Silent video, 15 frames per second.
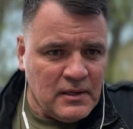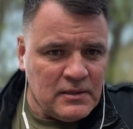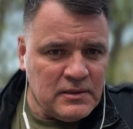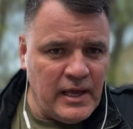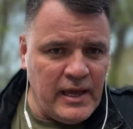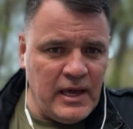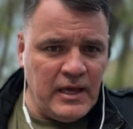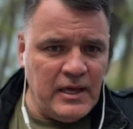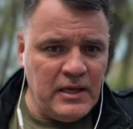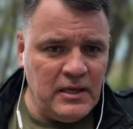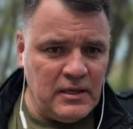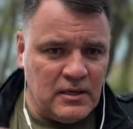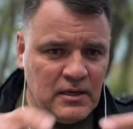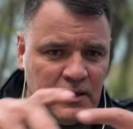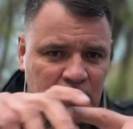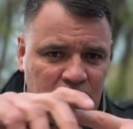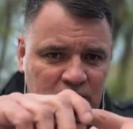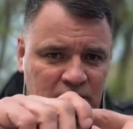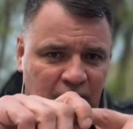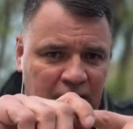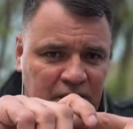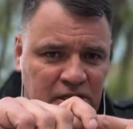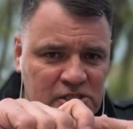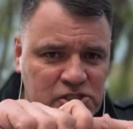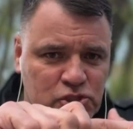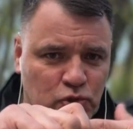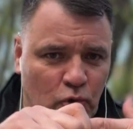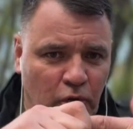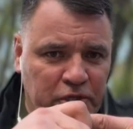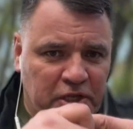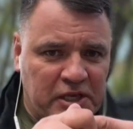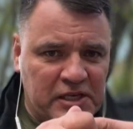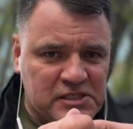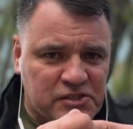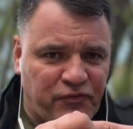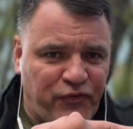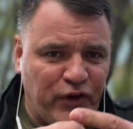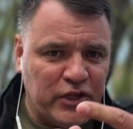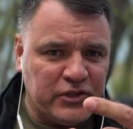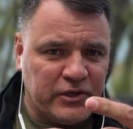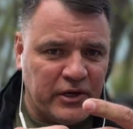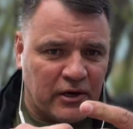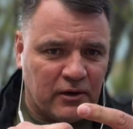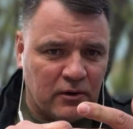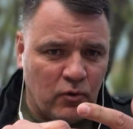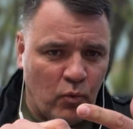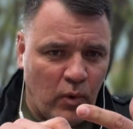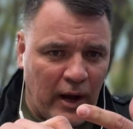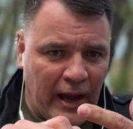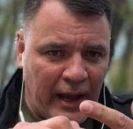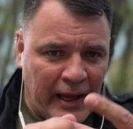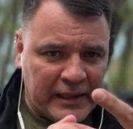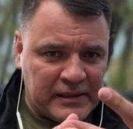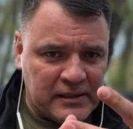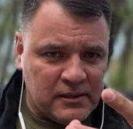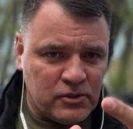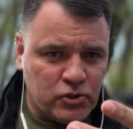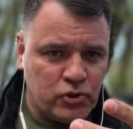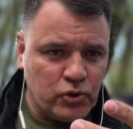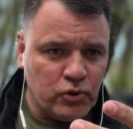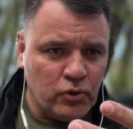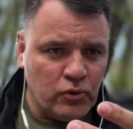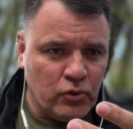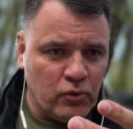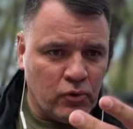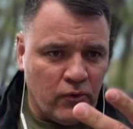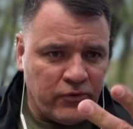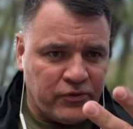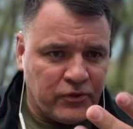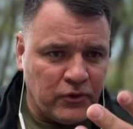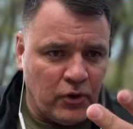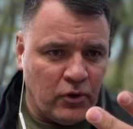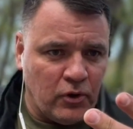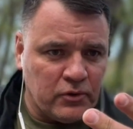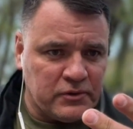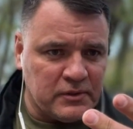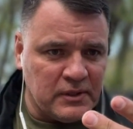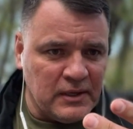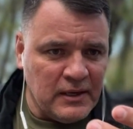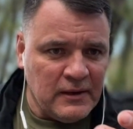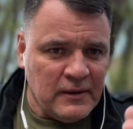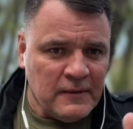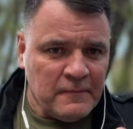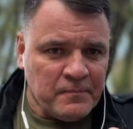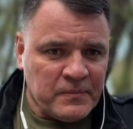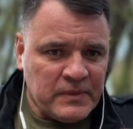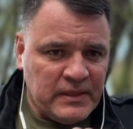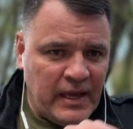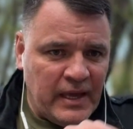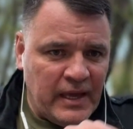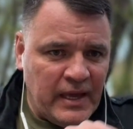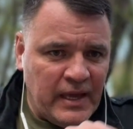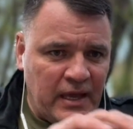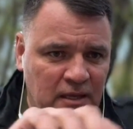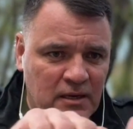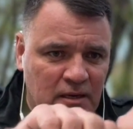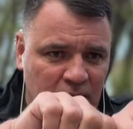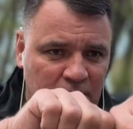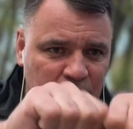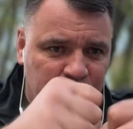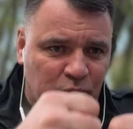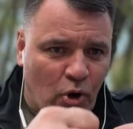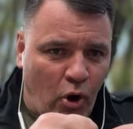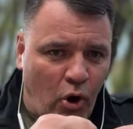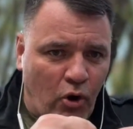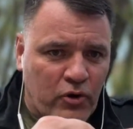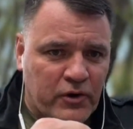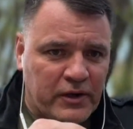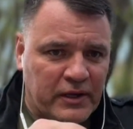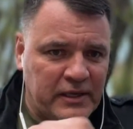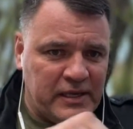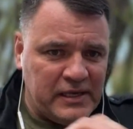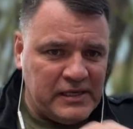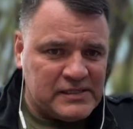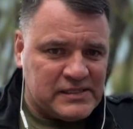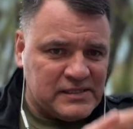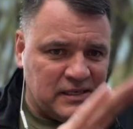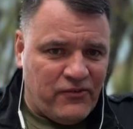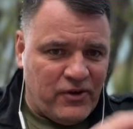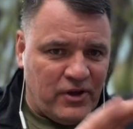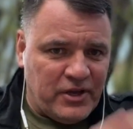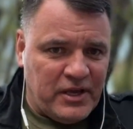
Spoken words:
They destroyed his finger 1, 2, 3. They broke his